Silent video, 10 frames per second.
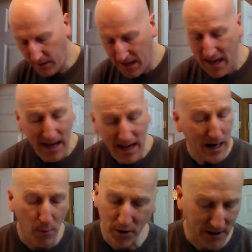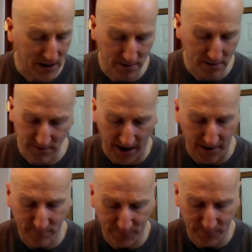and I'm only going to give
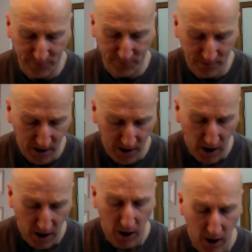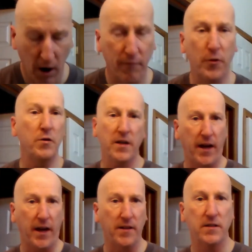that a few
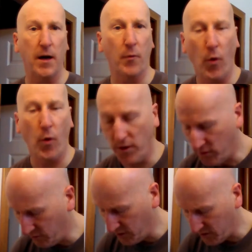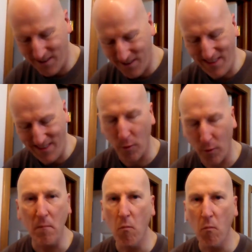seconds. I'm going to just, that'll be
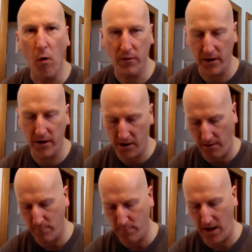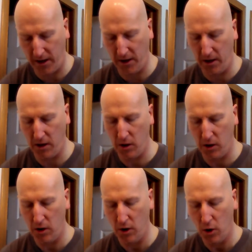more than enough. I'm not going to
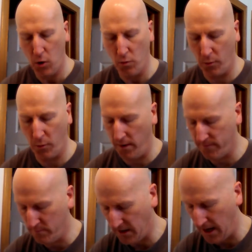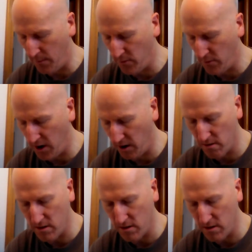run away from the camera here